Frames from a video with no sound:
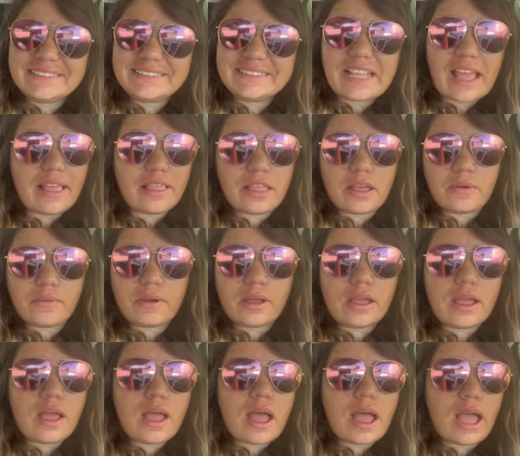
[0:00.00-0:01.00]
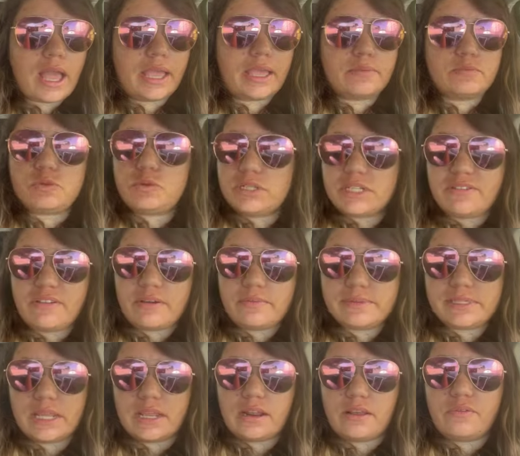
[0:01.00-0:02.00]
Hello. I am
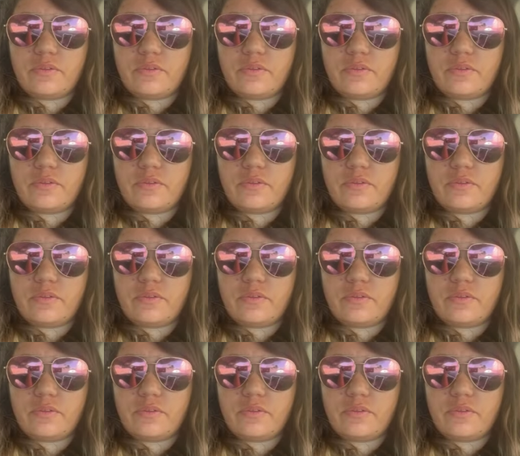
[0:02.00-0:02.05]
25%